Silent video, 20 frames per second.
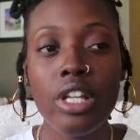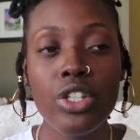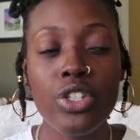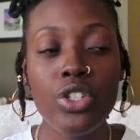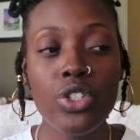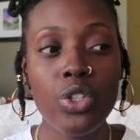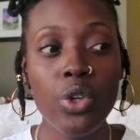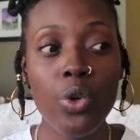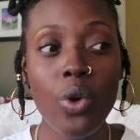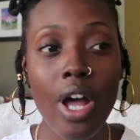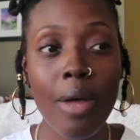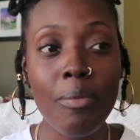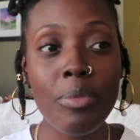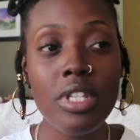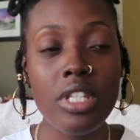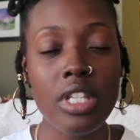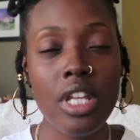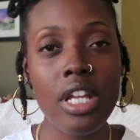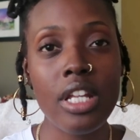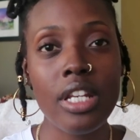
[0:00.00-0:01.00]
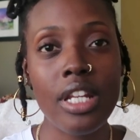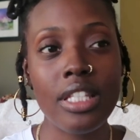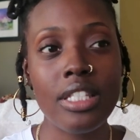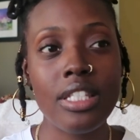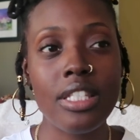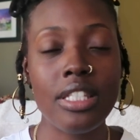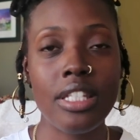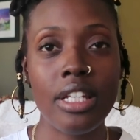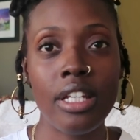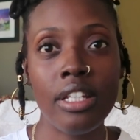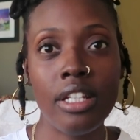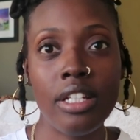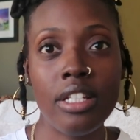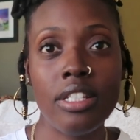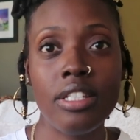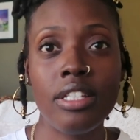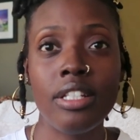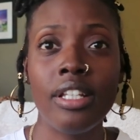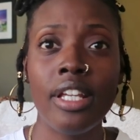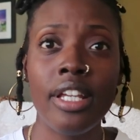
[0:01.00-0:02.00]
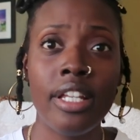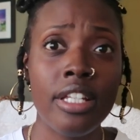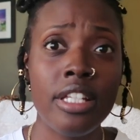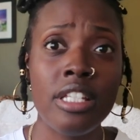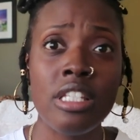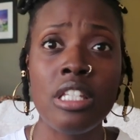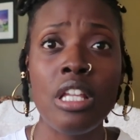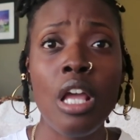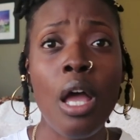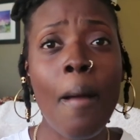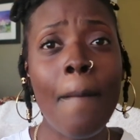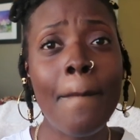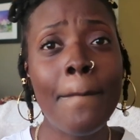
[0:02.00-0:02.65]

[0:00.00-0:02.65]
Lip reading: So I'm saying that to say this, ladies,